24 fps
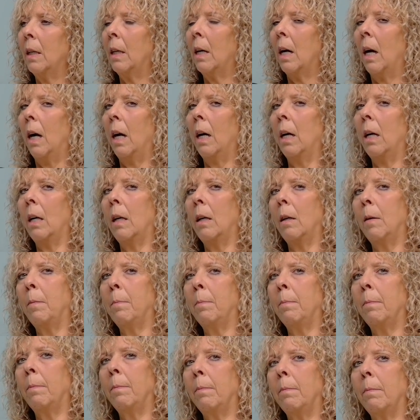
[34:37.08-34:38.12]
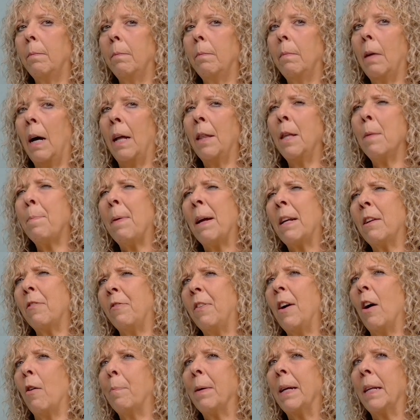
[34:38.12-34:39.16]
And the
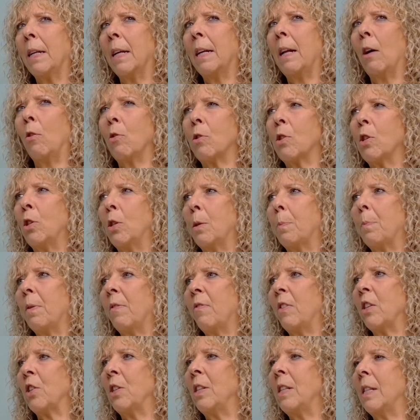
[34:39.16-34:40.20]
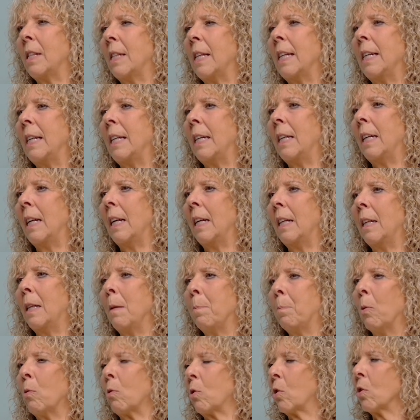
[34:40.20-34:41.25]
benefit of being an alternative provision is the
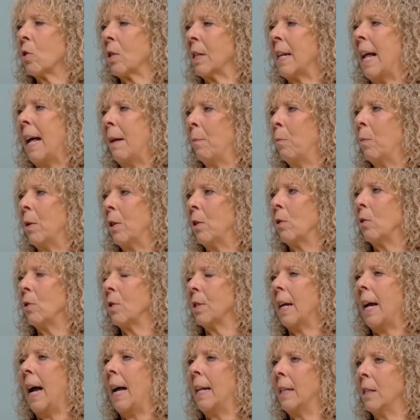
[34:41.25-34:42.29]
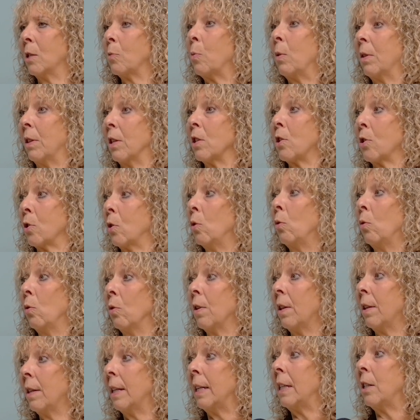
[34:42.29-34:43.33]
book doesn't end with us; it ends with the school
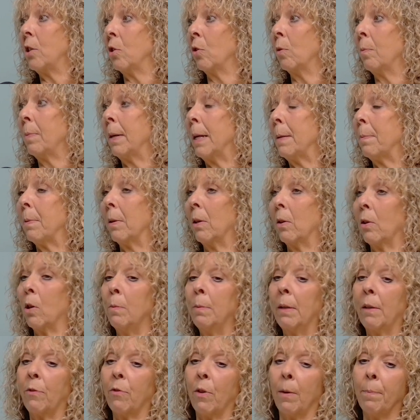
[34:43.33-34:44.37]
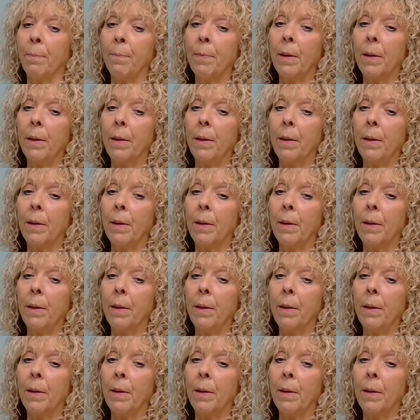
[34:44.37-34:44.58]
that these young people are coming from.